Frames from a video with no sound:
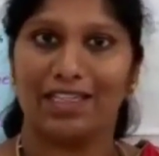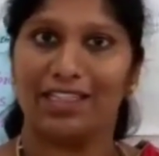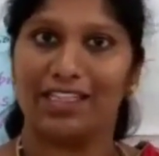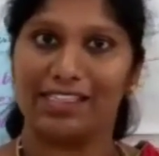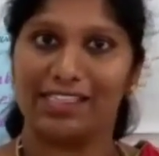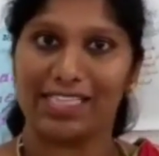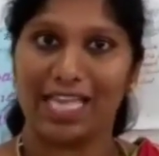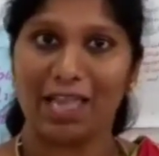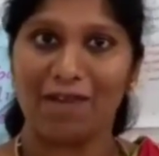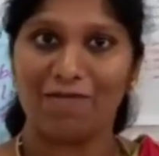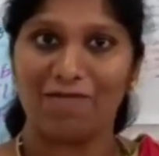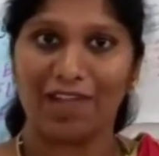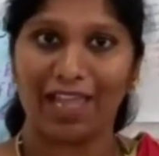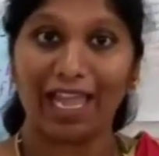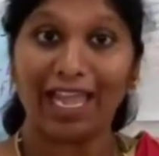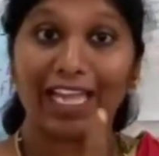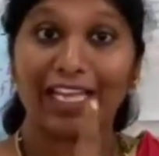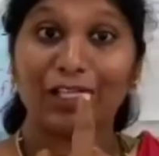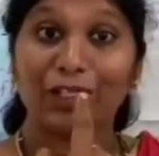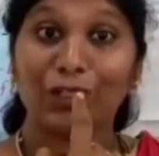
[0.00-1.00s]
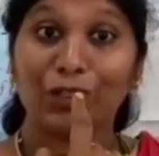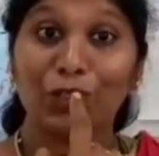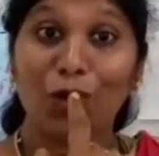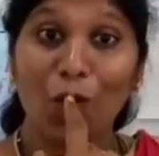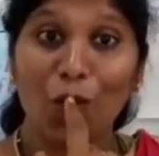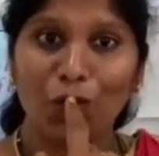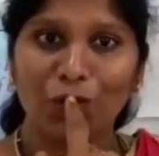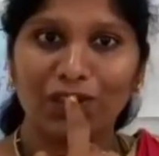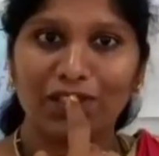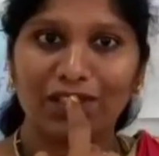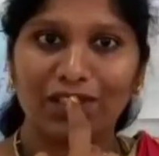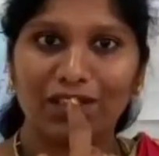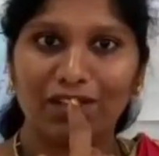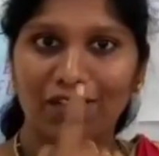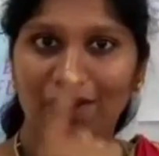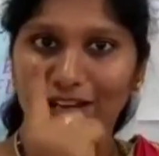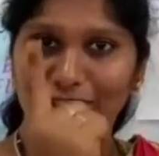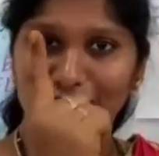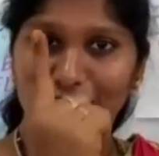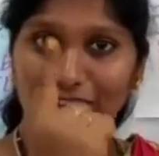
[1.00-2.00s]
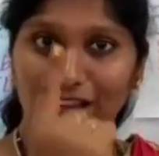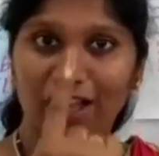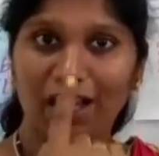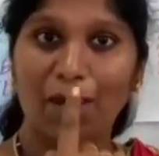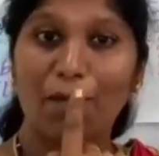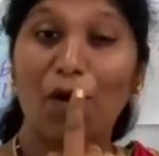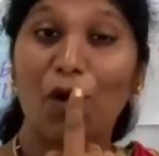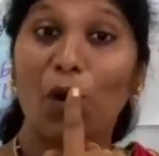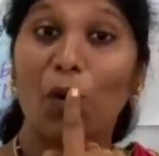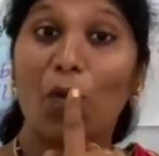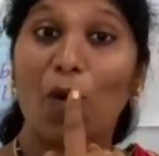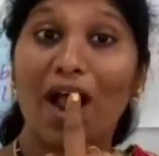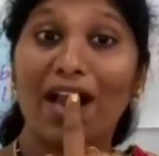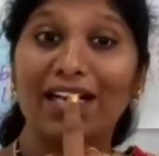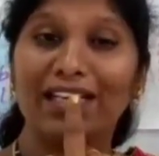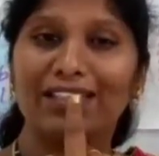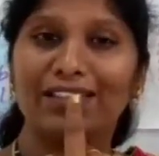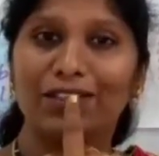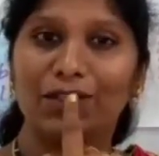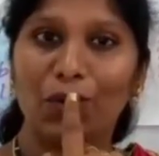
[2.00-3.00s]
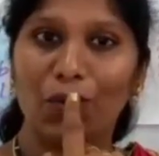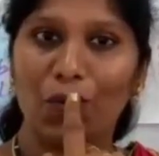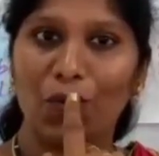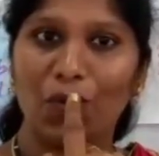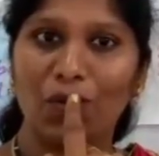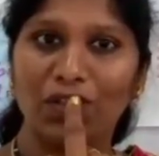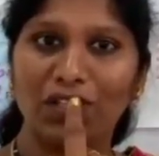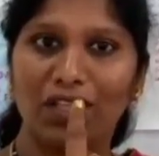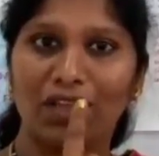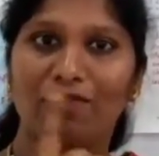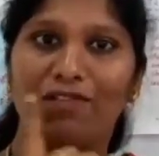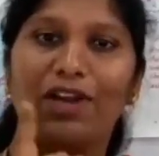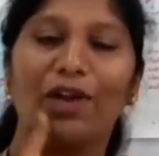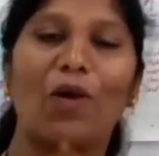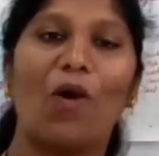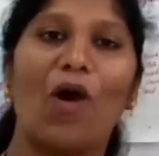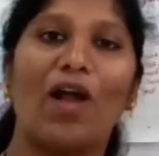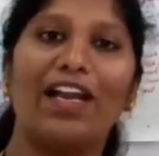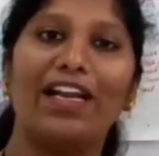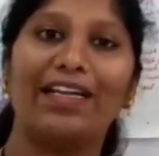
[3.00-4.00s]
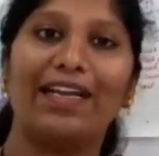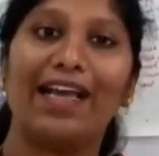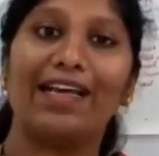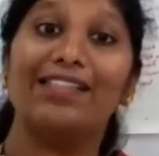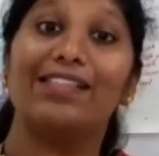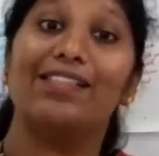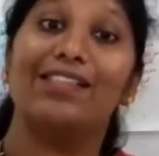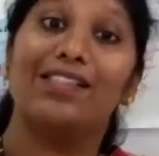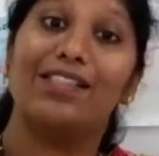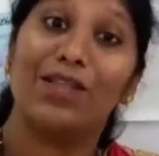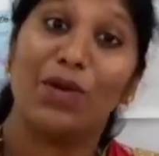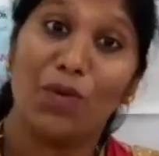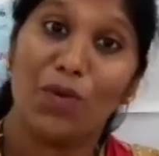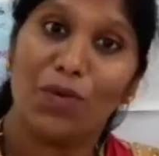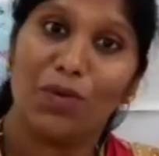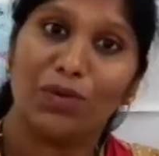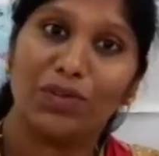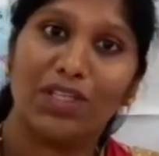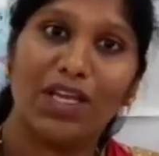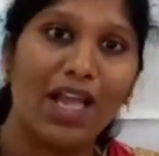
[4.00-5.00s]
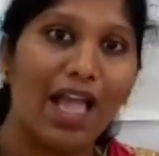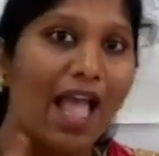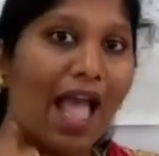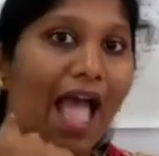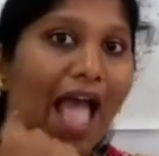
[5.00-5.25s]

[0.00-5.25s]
In the same way, tooth. We are talking about one tooth, we'll call it as tooth.